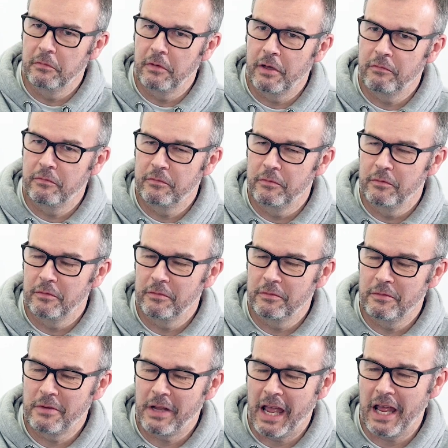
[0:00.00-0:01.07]
have
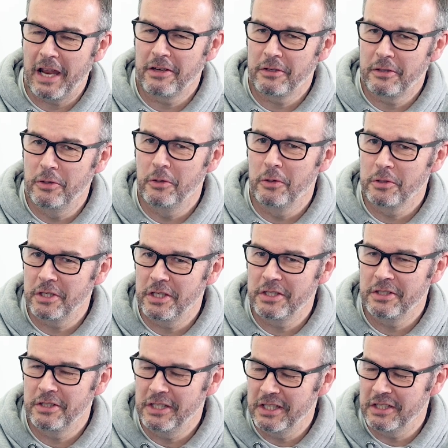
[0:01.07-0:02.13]
had
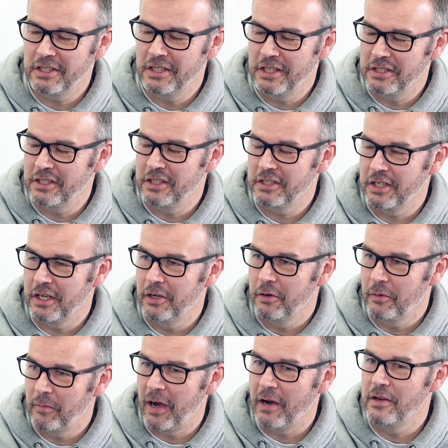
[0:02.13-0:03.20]
courses years and years
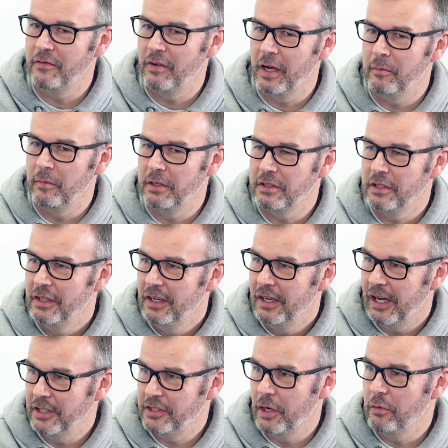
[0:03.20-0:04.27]
ago around development.
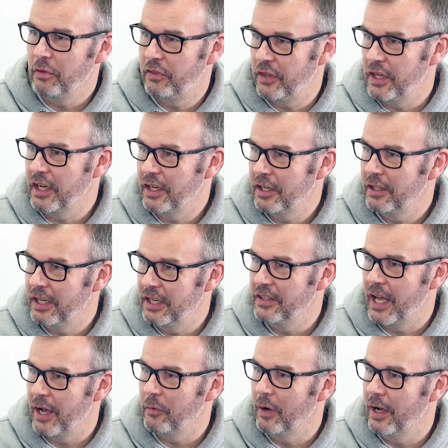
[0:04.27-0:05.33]
I don't think in
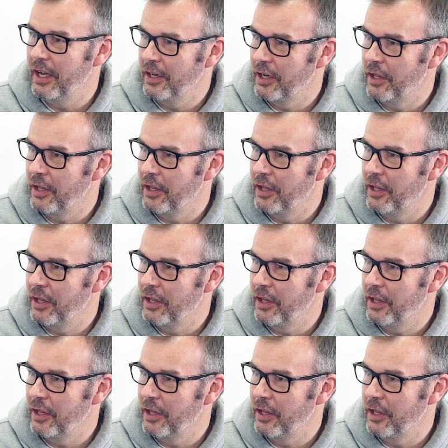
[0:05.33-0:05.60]
that way. I